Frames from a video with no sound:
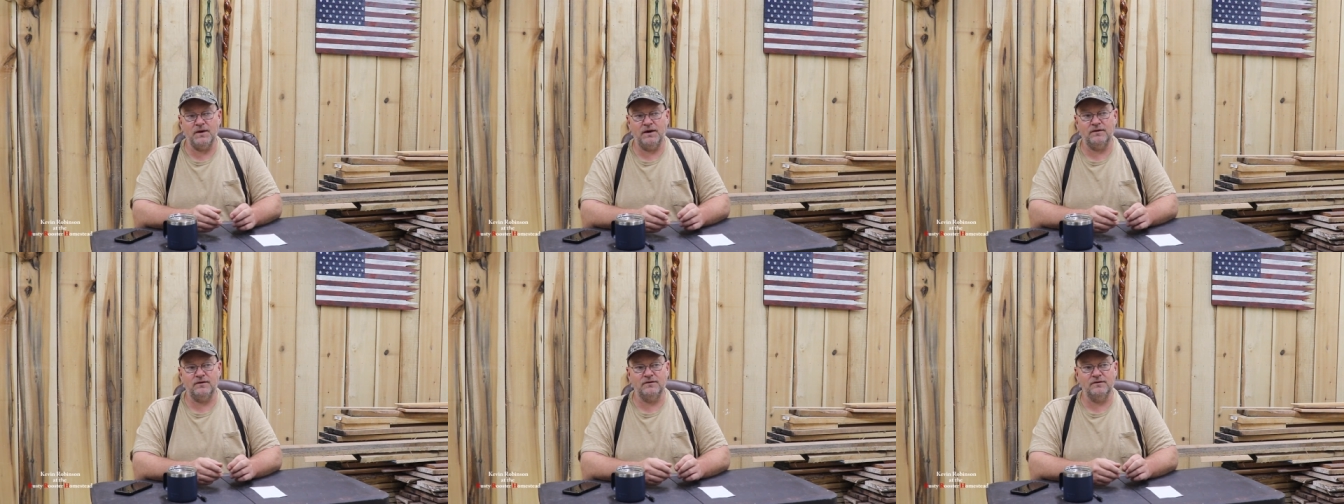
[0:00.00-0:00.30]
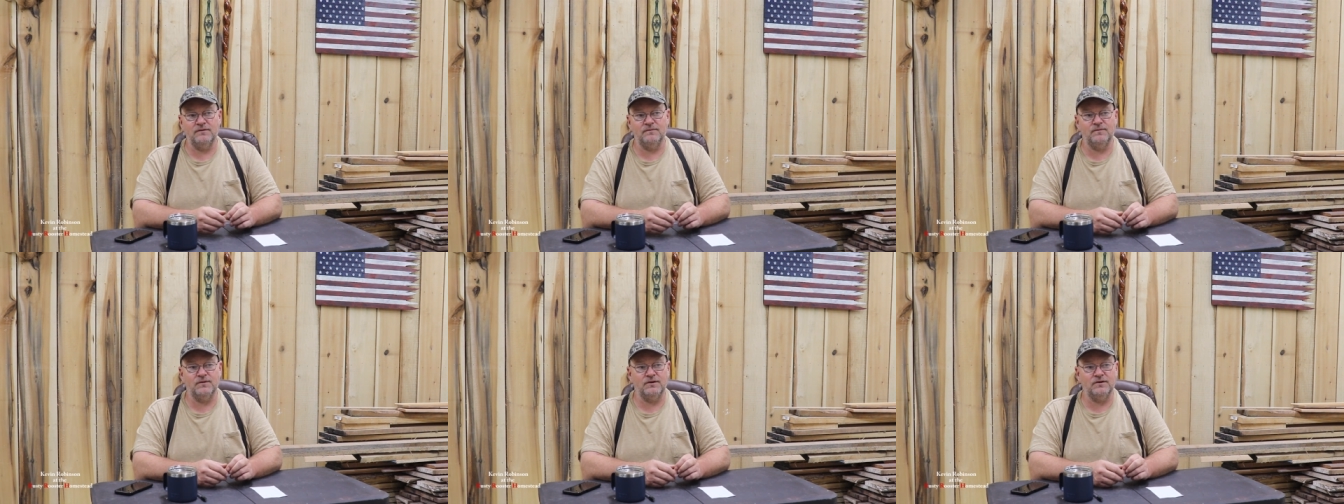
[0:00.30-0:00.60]

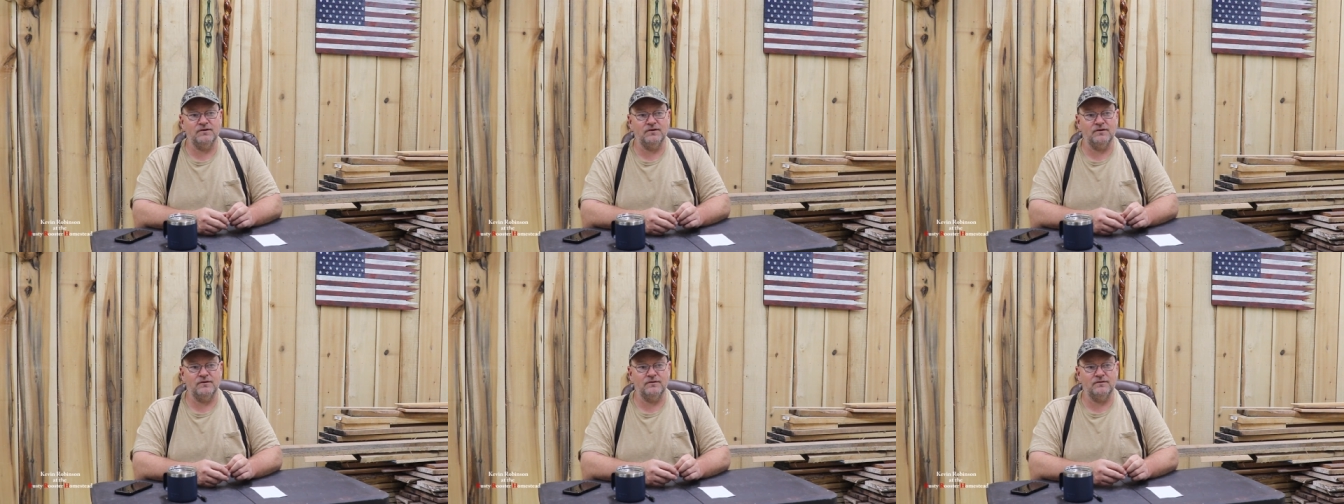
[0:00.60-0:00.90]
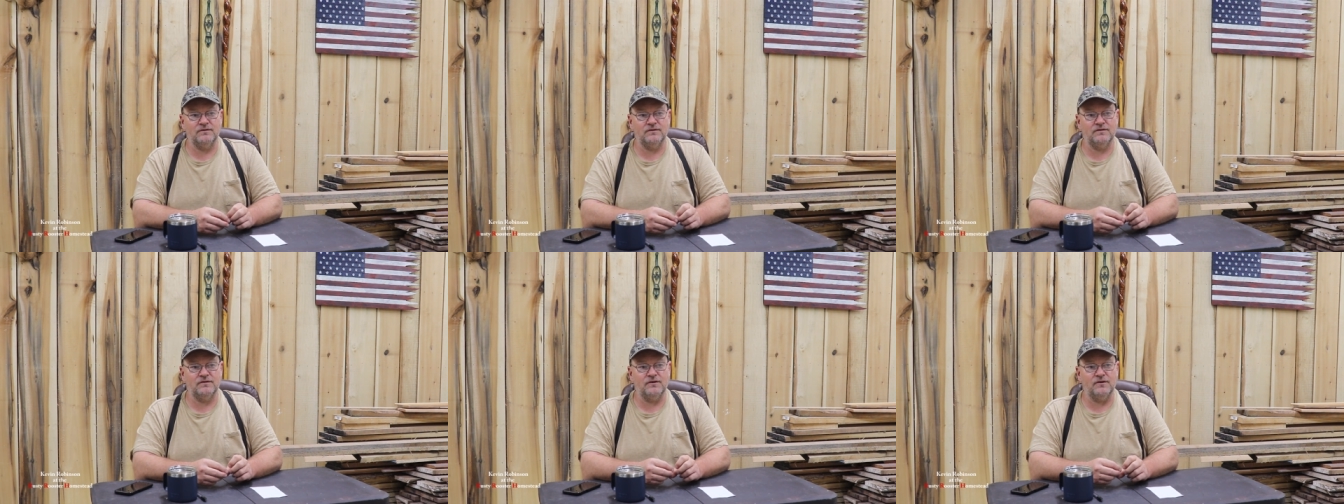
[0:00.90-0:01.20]
making the
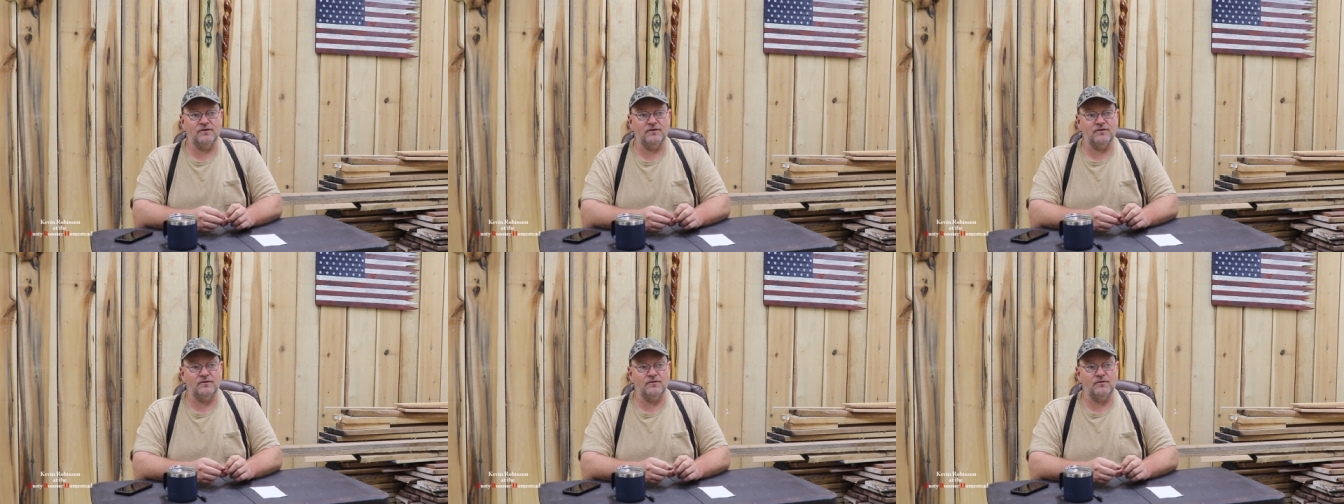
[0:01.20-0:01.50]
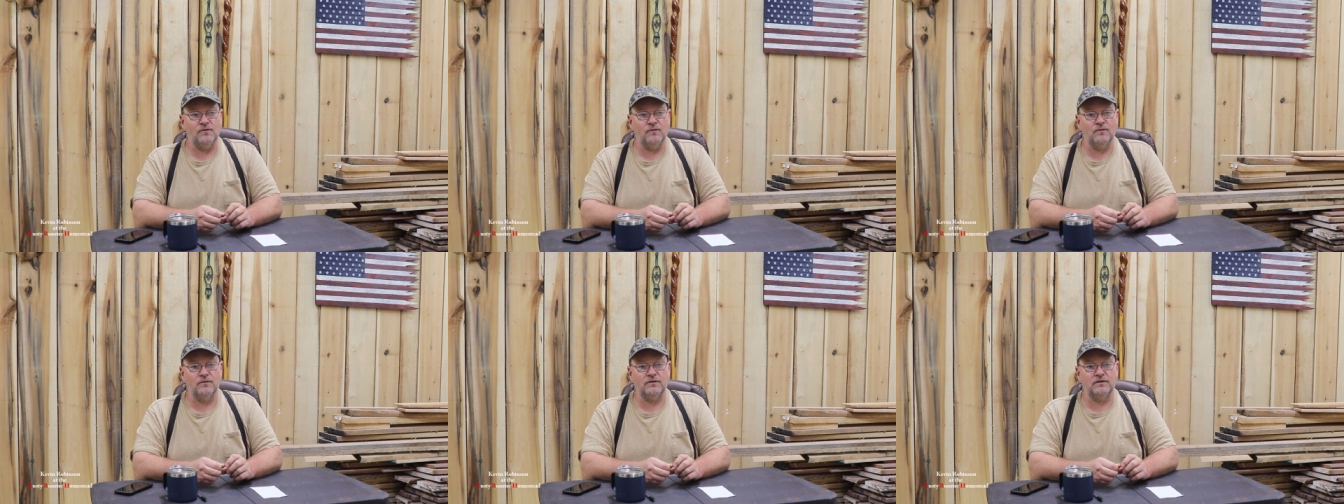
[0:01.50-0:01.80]
videos.
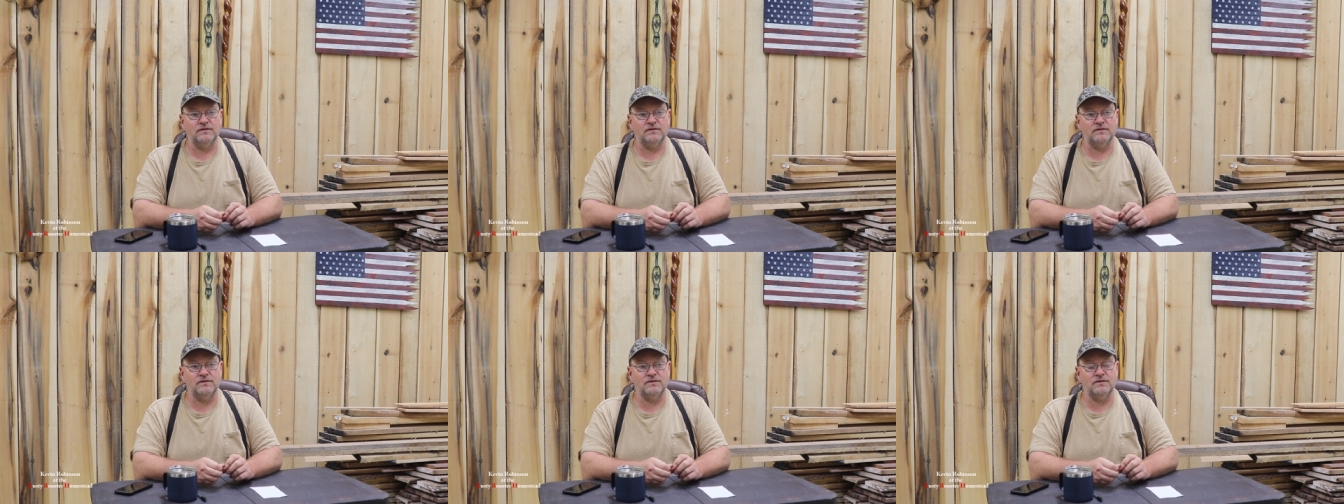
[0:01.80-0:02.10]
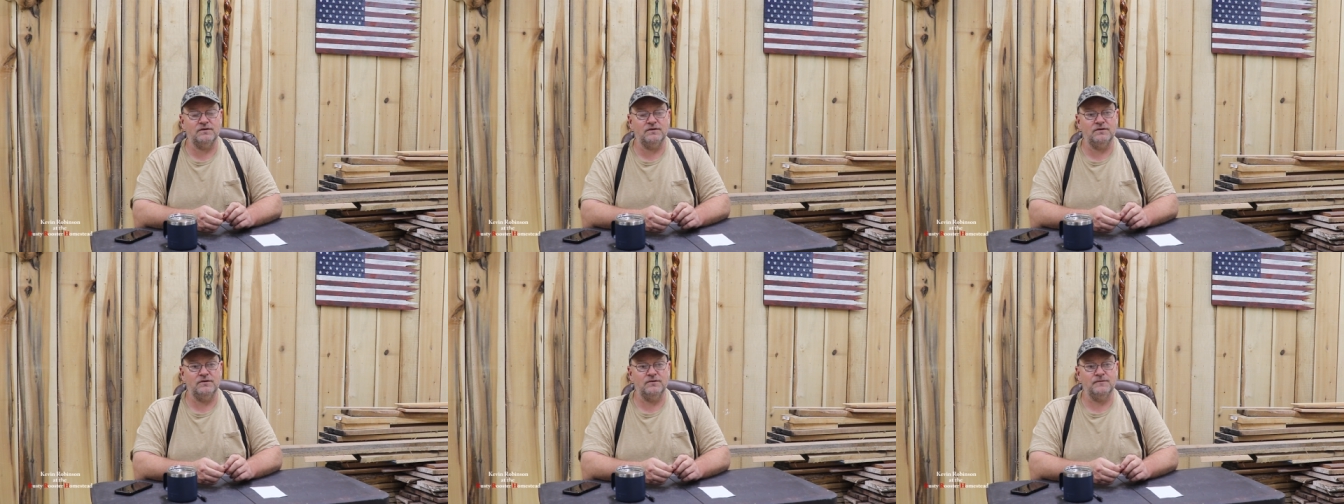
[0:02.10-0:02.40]
Uh,
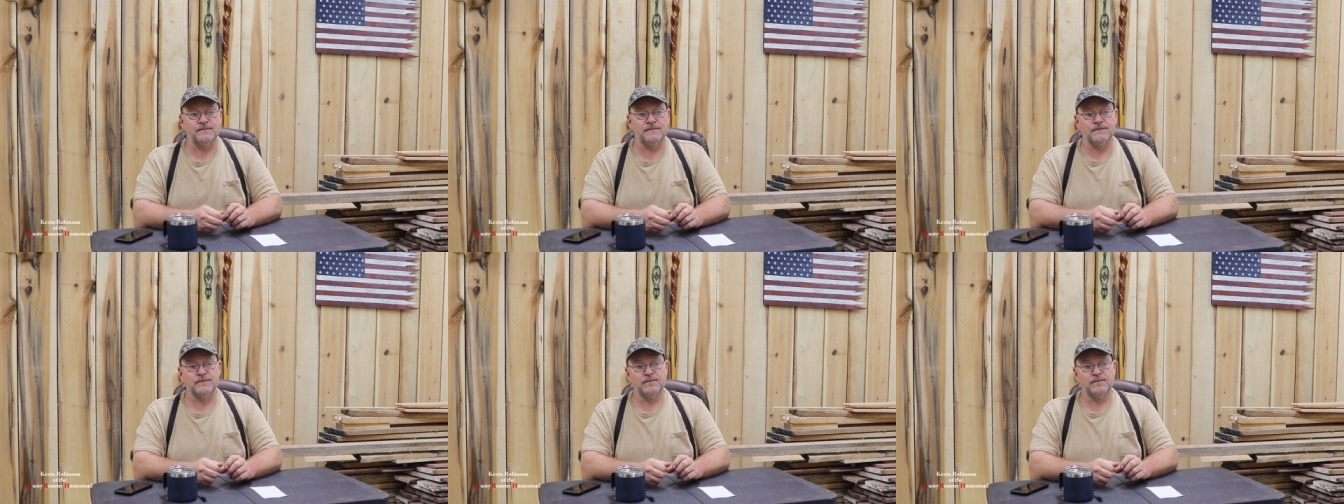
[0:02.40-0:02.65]
honestly,